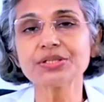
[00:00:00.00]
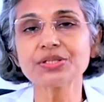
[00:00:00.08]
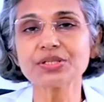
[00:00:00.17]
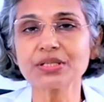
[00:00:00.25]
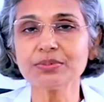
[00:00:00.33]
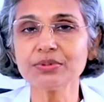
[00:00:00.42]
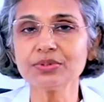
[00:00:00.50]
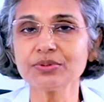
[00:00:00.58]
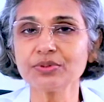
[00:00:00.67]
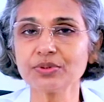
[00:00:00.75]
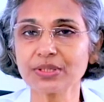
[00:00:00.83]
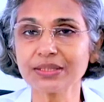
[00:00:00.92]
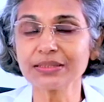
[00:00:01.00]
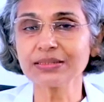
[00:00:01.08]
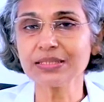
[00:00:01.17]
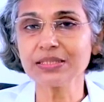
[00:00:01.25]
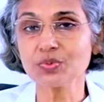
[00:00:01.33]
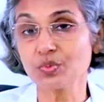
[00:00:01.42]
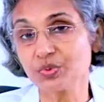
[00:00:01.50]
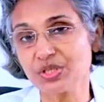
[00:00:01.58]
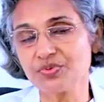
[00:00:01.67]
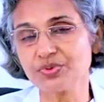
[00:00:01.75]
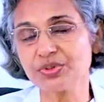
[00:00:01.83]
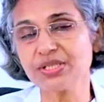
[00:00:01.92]
she is able to recognize
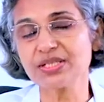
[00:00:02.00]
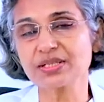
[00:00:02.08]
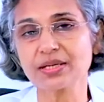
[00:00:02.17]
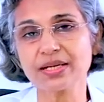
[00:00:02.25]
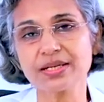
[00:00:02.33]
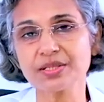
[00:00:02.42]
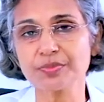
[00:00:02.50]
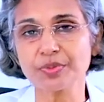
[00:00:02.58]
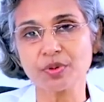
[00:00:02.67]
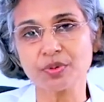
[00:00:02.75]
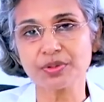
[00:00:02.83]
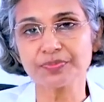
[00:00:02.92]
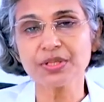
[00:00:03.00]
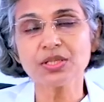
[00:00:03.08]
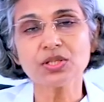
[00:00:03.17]
which food is creating problem.